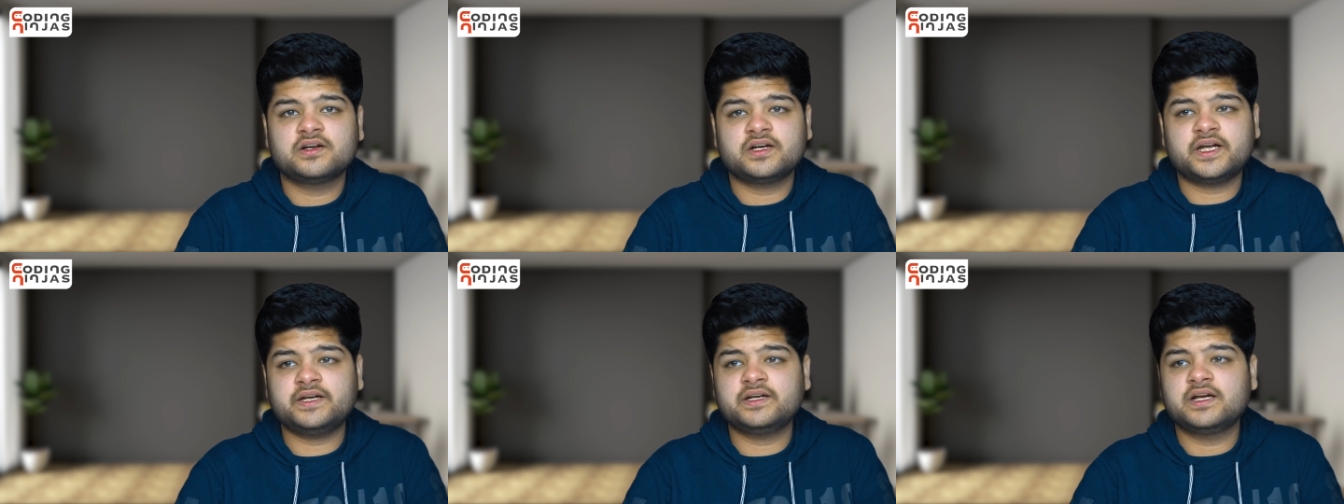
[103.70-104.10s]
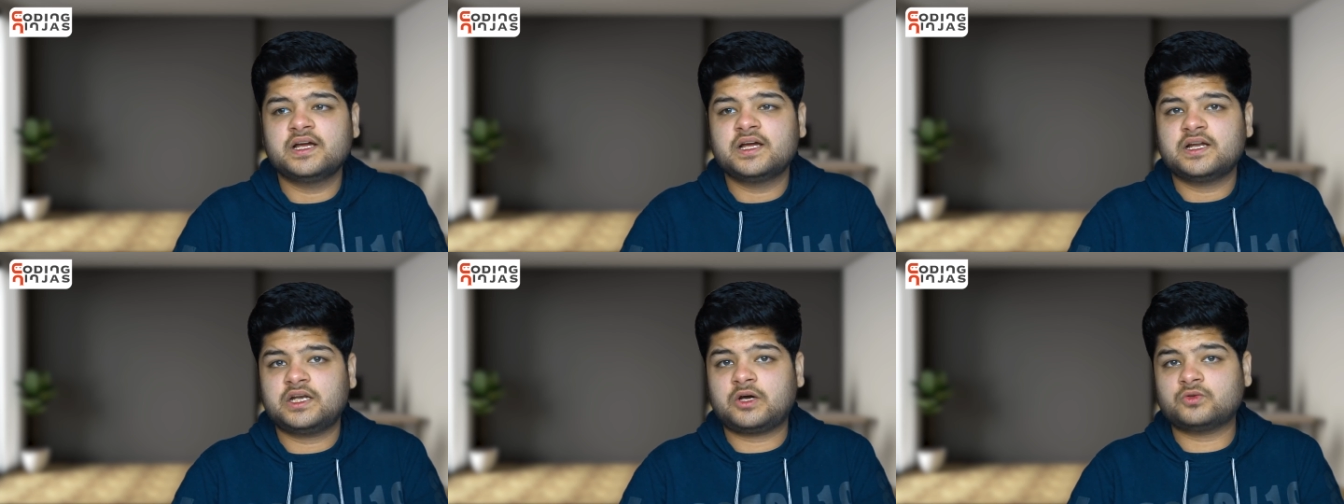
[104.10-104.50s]
right?
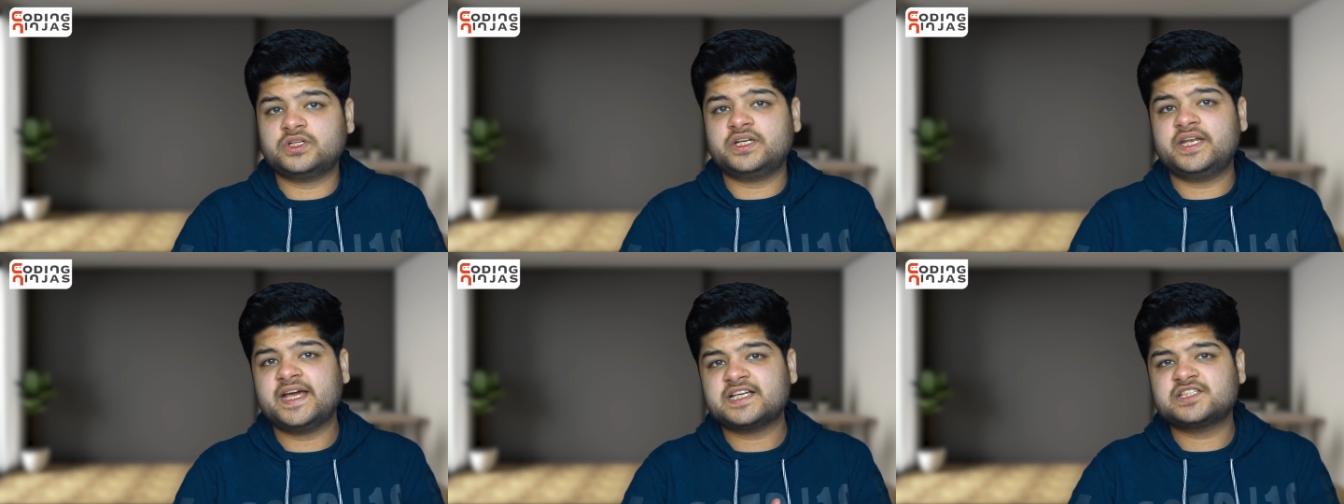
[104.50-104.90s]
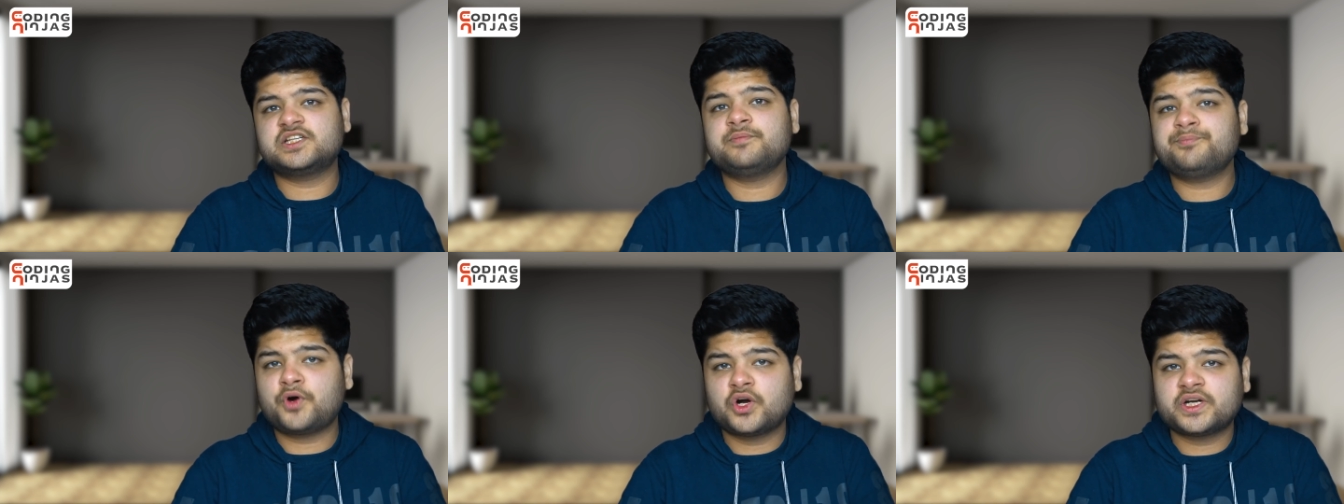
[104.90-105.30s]
Now the next
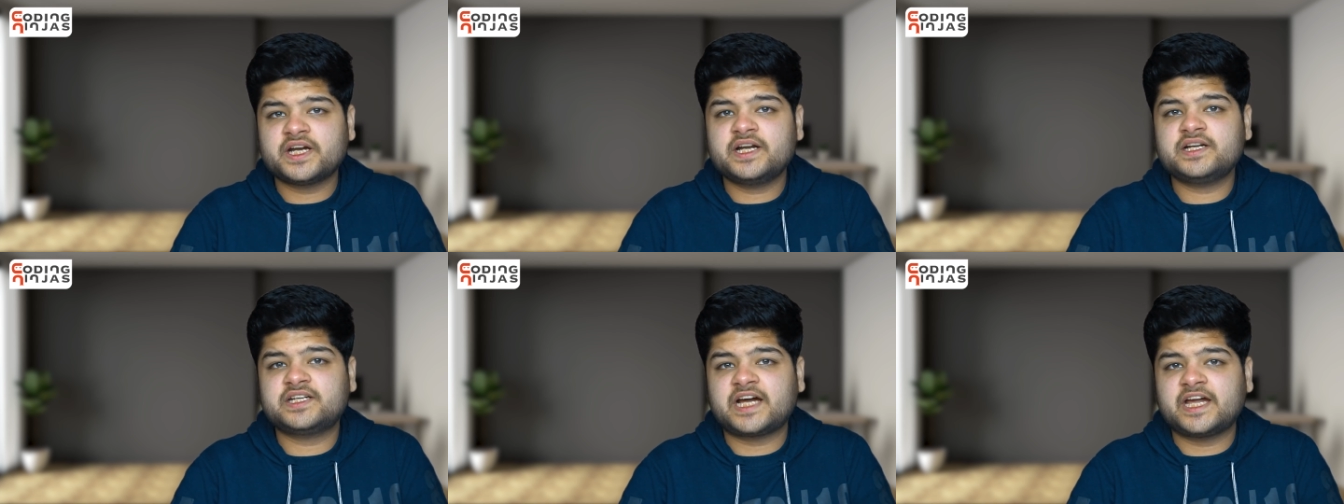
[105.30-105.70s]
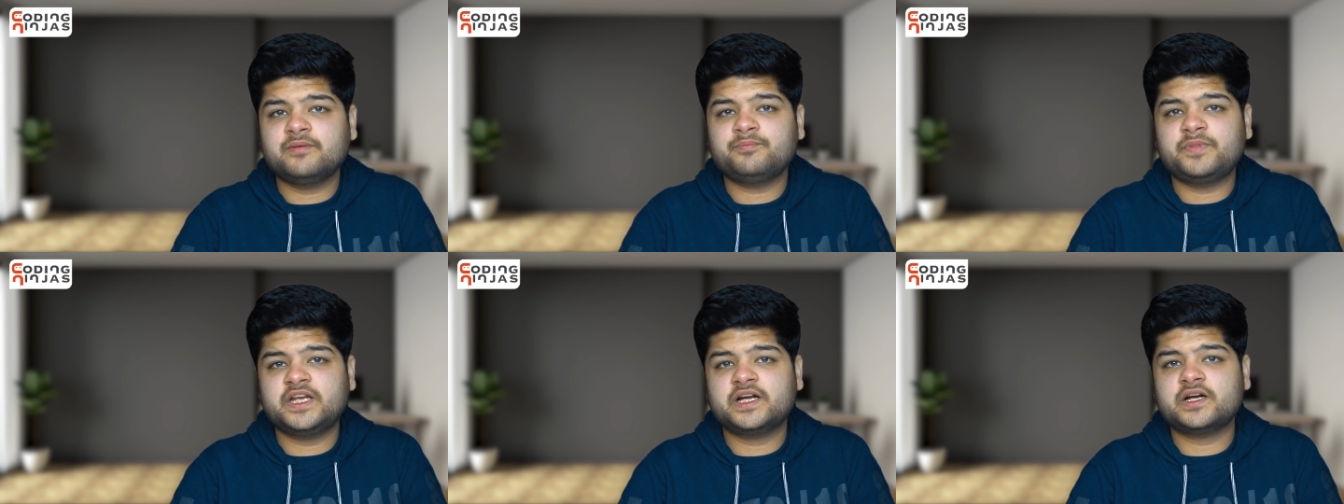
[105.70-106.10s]
important
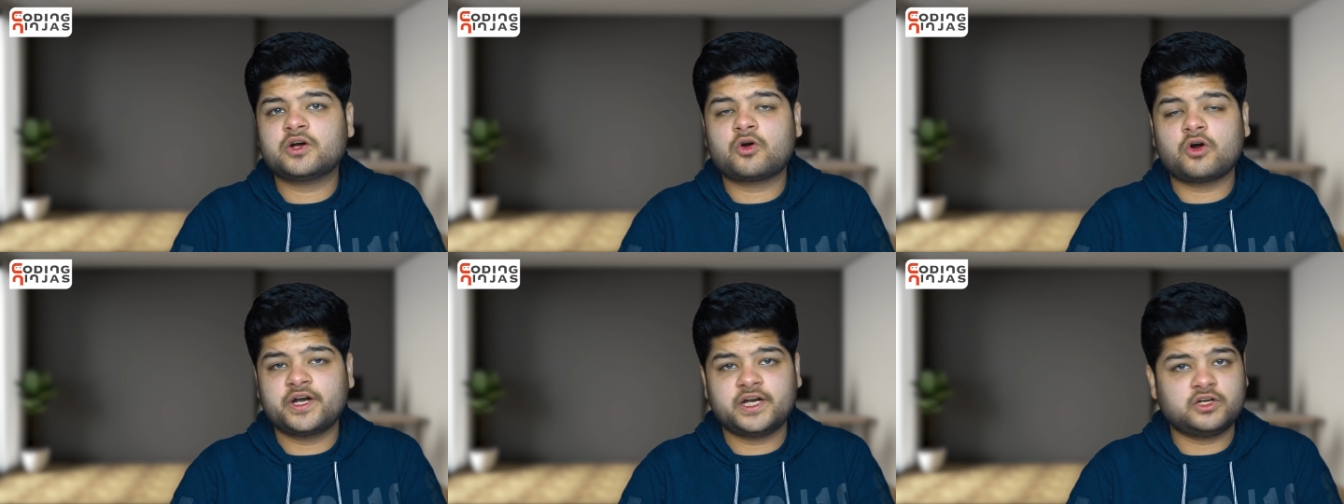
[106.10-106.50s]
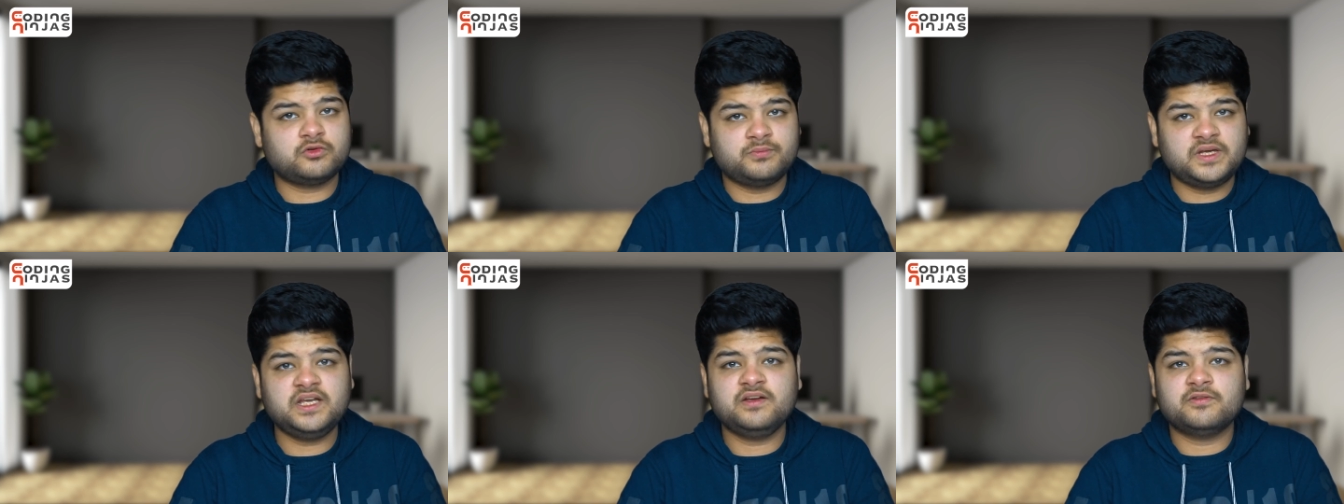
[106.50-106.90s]
time period according to
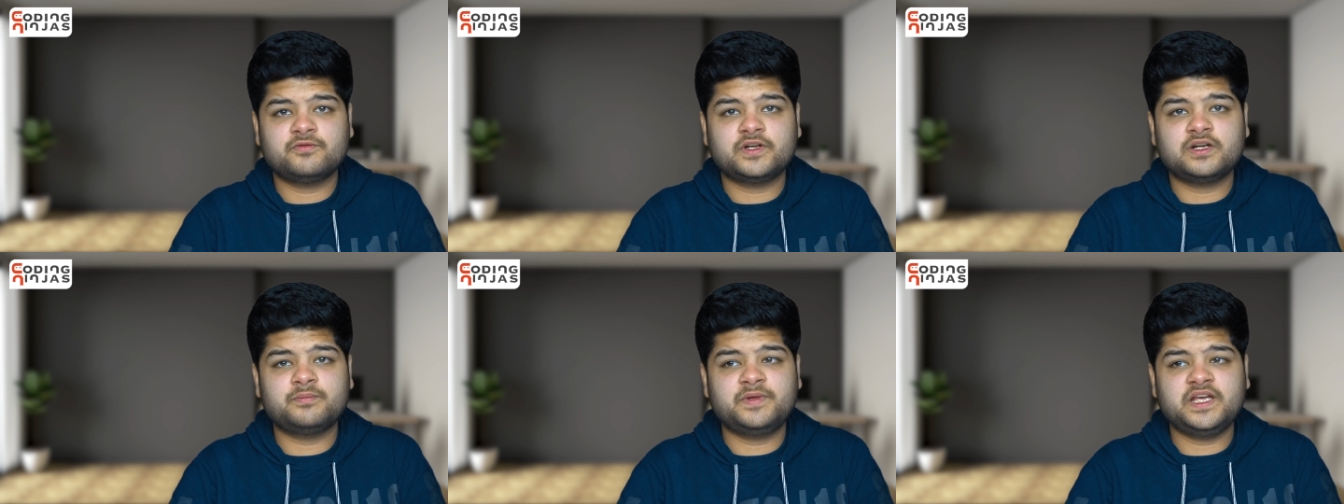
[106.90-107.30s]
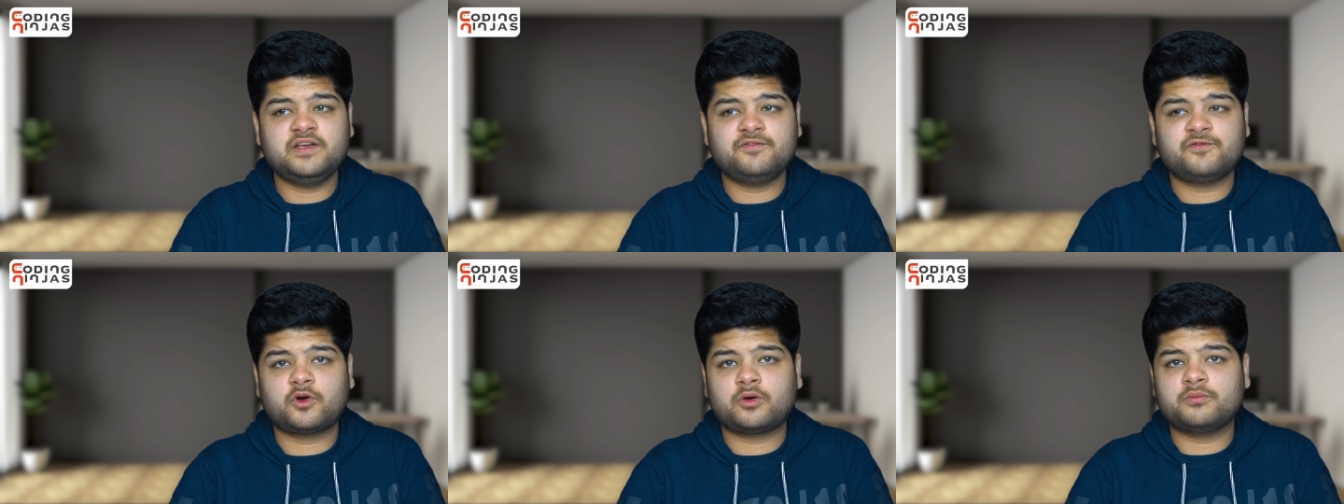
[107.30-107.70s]
me will
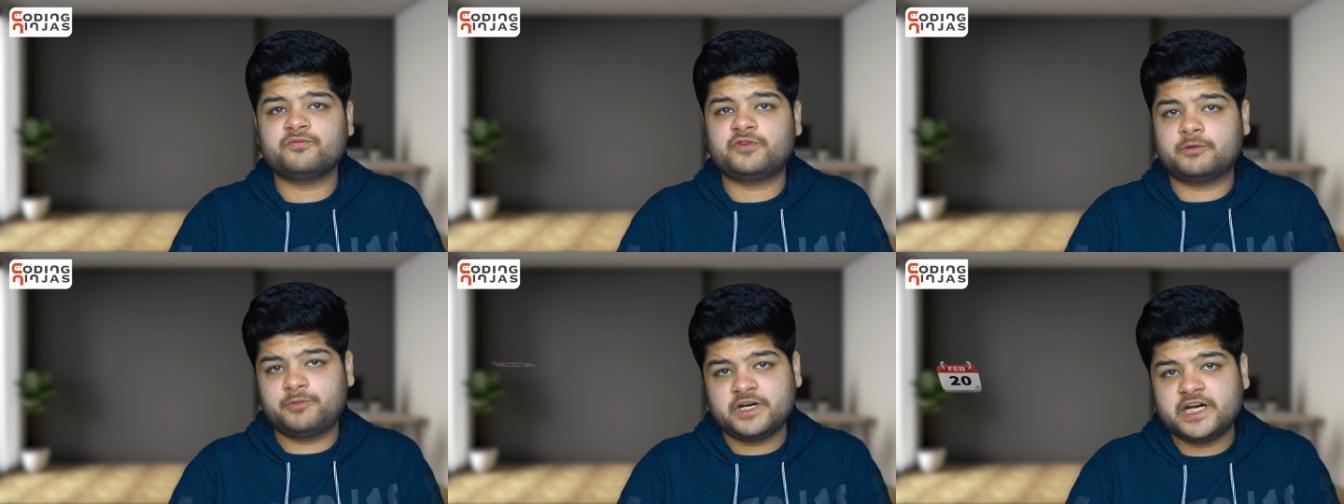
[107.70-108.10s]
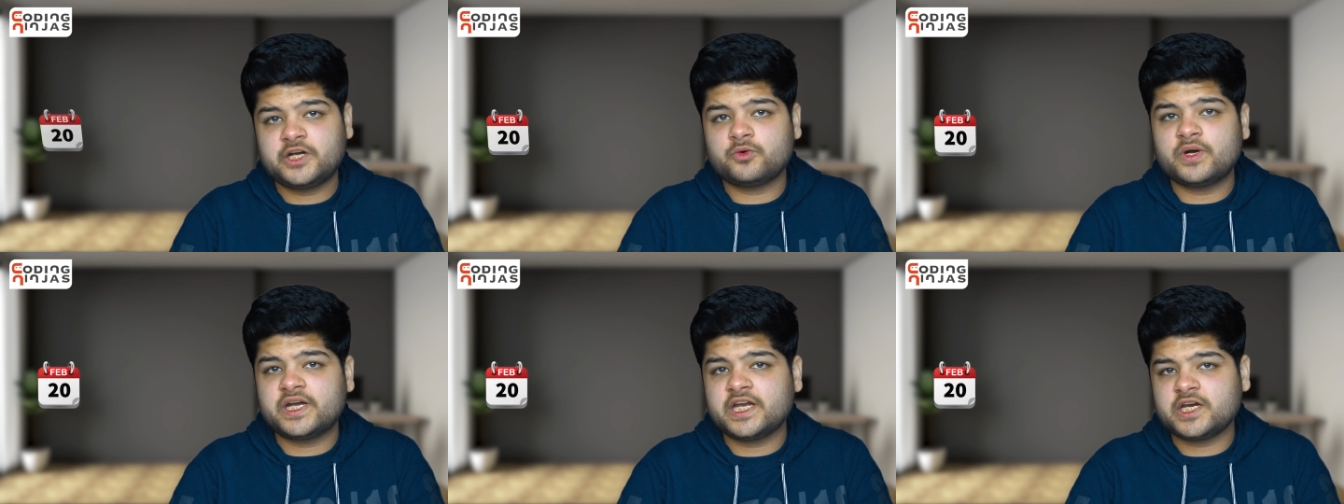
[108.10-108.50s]
be from February
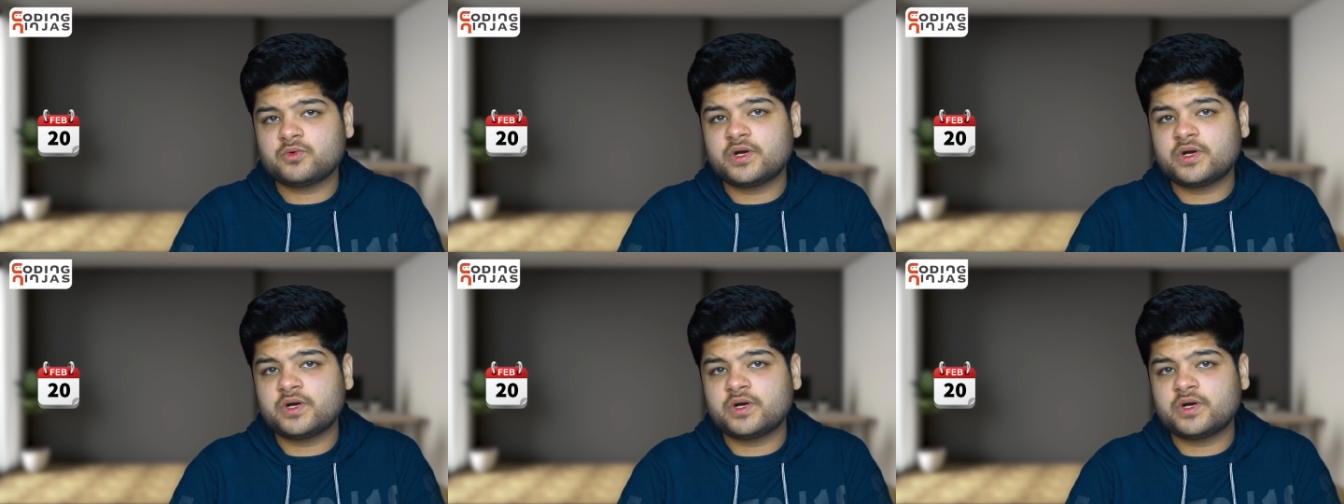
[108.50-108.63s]
20,